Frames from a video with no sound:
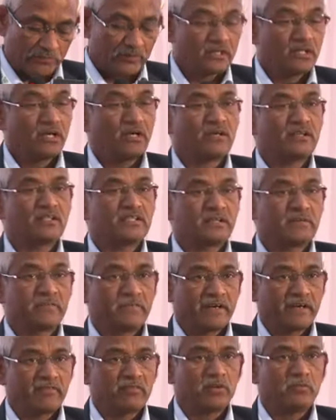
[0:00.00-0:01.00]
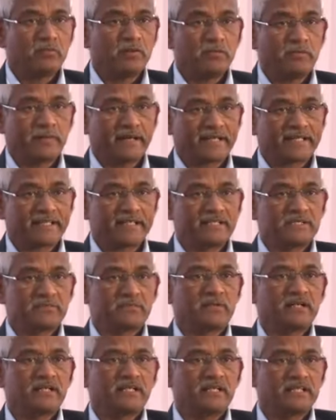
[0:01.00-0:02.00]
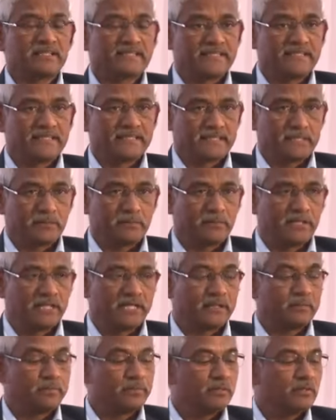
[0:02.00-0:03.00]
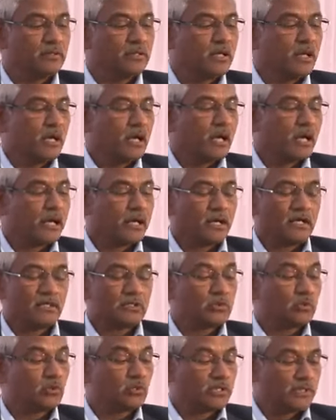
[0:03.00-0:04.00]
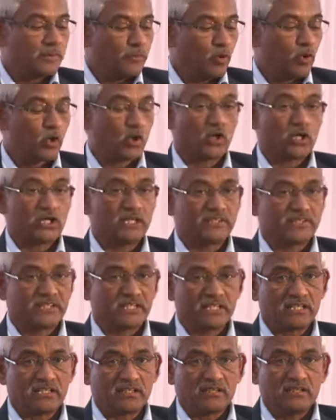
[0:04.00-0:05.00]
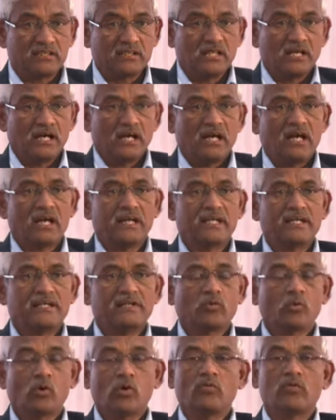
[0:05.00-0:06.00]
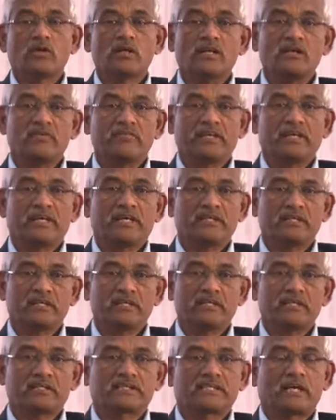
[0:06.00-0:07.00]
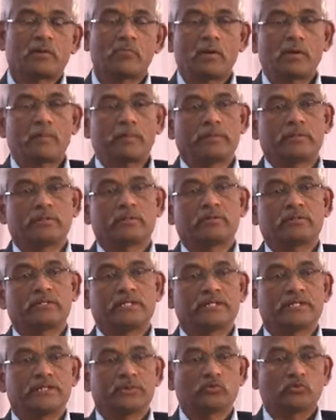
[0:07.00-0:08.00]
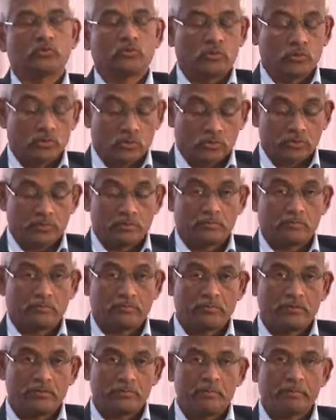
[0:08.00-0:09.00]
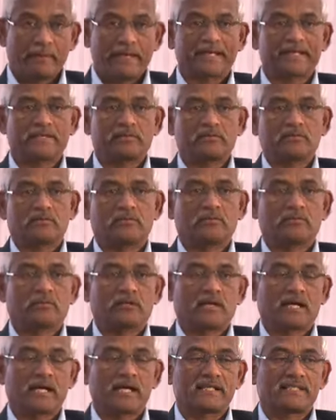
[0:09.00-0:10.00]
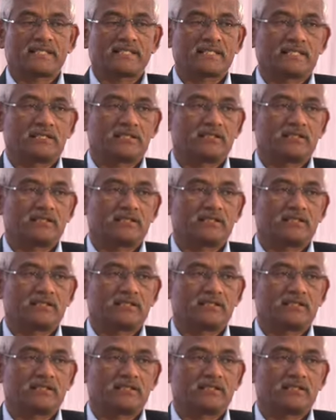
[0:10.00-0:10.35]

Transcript: they are the favorable factors for a disease build-up and also on the monoculture. And in overall we can sum up the impact as